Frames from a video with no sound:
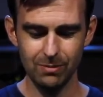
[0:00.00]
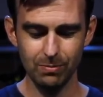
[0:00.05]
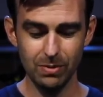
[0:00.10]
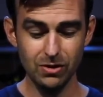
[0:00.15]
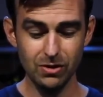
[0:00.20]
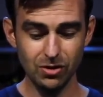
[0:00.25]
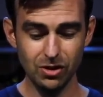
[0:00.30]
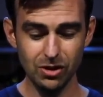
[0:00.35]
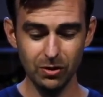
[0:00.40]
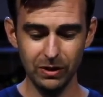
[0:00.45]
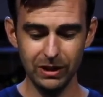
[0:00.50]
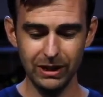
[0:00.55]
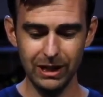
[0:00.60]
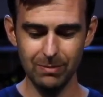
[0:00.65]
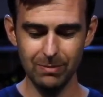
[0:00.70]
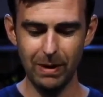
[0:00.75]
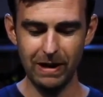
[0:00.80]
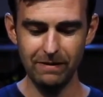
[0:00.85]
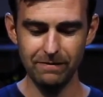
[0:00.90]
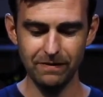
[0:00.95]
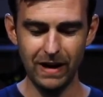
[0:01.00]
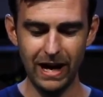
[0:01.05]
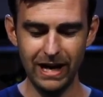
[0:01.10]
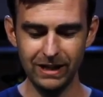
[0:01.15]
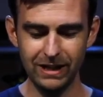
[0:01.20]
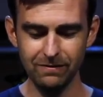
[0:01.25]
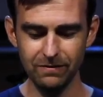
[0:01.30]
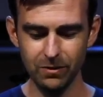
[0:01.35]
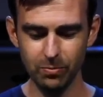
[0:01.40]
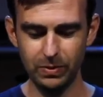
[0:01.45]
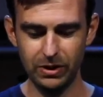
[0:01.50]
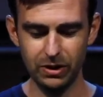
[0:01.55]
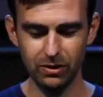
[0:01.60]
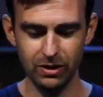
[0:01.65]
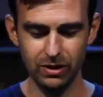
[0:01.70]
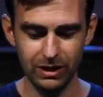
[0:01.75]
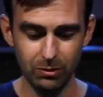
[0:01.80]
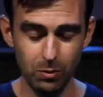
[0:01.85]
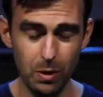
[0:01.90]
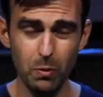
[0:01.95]
Pursuing him by fighting for
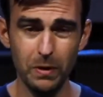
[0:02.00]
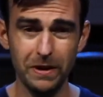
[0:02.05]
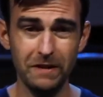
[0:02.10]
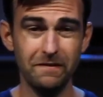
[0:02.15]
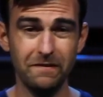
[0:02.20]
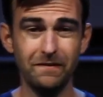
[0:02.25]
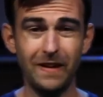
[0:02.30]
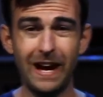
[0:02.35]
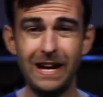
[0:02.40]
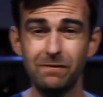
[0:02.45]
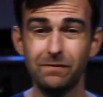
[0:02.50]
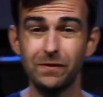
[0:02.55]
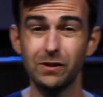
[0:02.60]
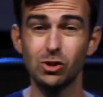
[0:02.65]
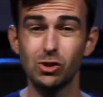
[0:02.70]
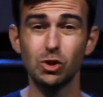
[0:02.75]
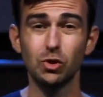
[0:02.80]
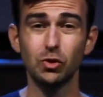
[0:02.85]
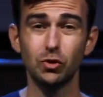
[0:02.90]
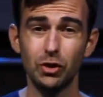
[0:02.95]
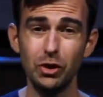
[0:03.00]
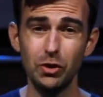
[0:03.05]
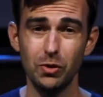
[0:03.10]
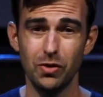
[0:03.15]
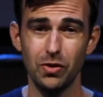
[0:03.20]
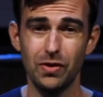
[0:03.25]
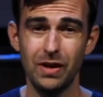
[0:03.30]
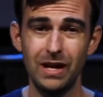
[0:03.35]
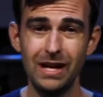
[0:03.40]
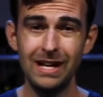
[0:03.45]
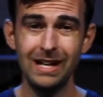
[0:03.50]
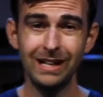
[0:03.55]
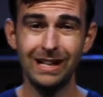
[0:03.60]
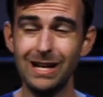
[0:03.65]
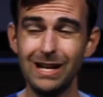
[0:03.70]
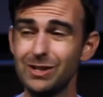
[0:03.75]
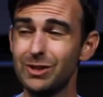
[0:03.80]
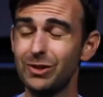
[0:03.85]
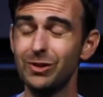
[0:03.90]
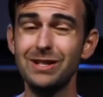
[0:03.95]
purity. We want to fight for truth.
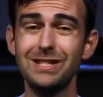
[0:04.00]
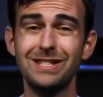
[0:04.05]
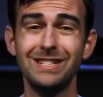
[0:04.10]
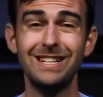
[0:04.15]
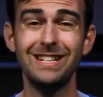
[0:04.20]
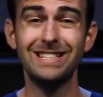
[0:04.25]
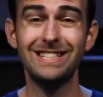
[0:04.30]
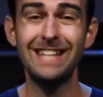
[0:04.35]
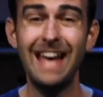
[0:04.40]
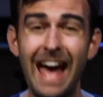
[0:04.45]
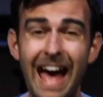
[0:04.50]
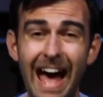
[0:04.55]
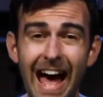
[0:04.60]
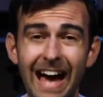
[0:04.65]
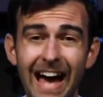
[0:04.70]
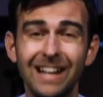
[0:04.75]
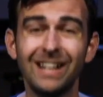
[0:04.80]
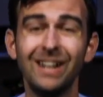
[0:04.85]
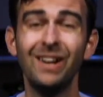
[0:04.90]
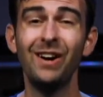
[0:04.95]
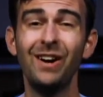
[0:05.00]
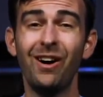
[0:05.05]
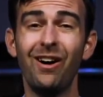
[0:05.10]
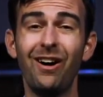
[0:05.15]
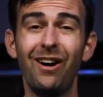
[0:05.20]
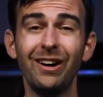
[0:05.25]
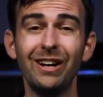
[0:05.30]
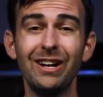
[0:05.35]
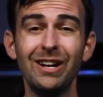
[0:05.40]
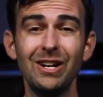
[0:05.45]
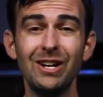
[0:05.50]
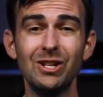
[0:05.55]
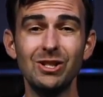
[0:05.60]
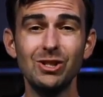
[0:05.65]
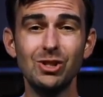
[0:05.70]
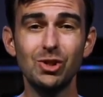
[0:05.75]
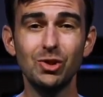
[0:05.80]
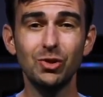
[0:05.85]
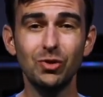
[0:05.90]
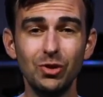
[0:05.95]
Guys, there is an attack on
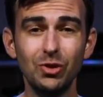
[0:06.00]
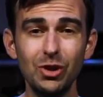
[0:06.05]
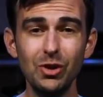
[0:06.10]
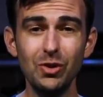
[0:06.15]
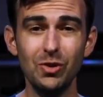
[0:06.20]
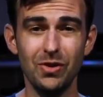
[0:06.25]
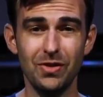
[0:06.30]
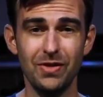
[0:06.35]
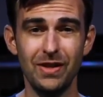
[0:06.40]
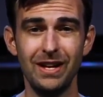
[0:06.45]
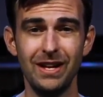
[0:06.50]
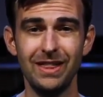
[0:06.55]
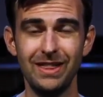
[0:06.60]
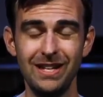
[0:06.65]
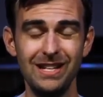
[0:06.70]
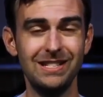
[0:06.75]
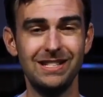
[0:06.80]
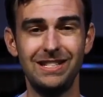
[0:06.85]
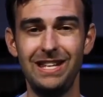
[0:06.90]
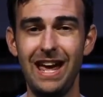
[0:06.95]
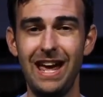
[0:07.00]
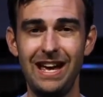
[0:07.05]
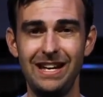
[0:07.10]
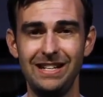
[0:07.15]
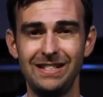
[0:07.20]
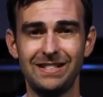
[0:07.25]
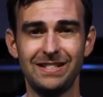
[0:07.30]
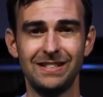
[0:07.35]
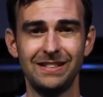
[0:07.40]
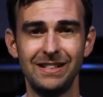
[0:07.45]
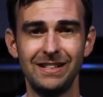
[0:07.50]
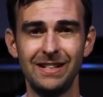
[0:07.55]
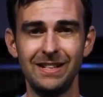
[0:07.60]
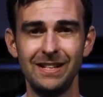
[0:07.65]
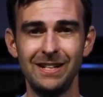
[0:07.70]
truth these days.